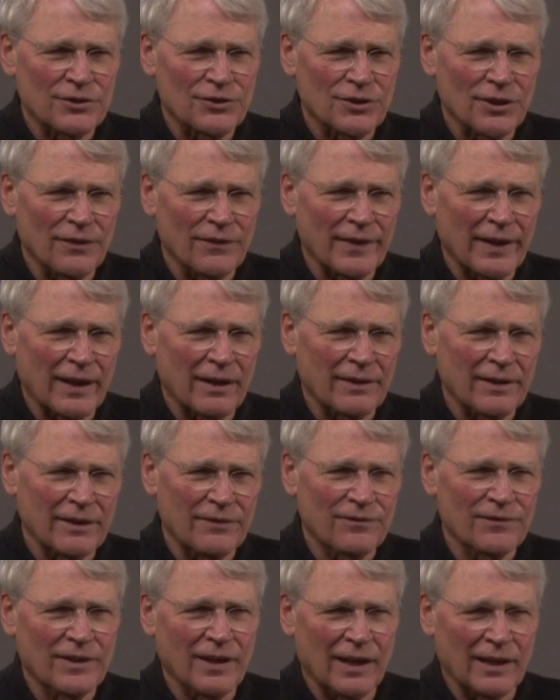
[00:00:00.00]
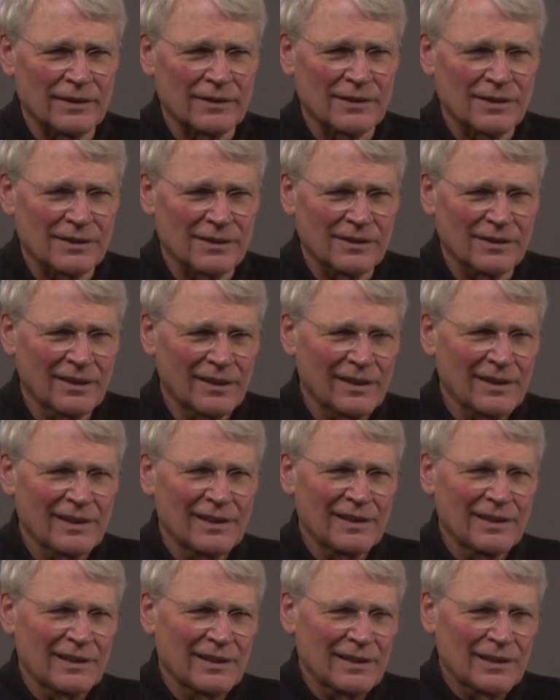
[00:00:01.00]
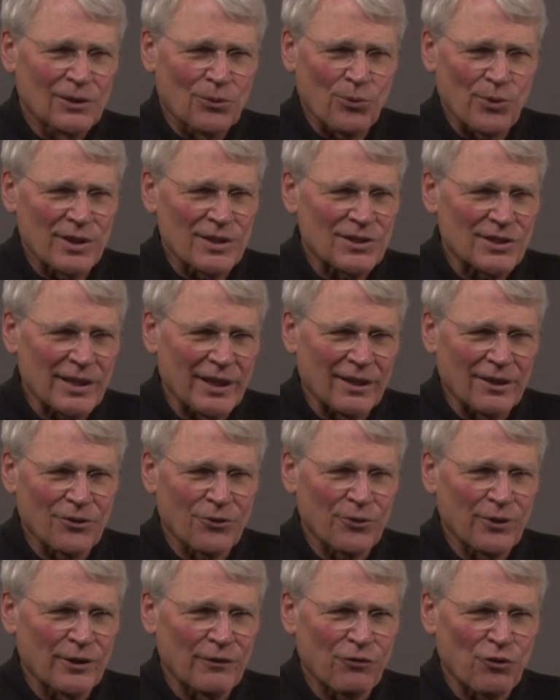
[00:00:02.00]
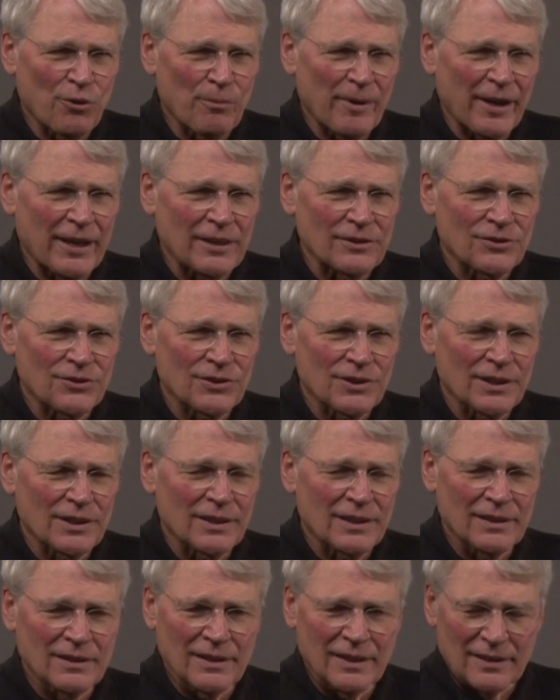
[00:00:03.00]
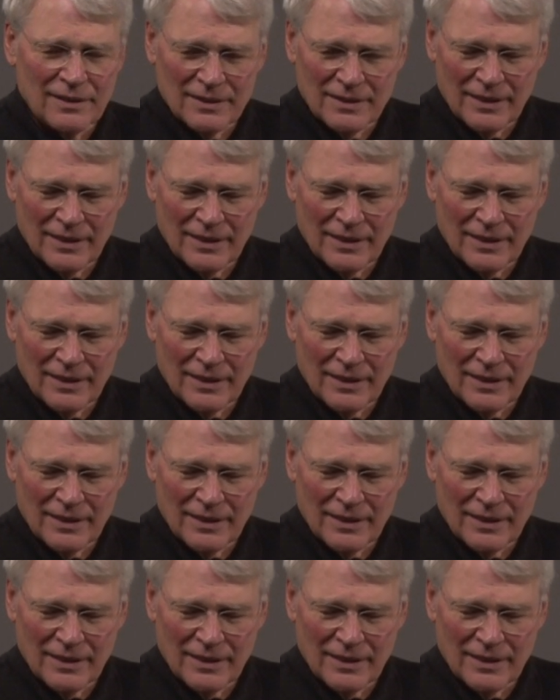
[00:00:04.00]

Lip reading: So now they've got to resell 3 or 4 banjos that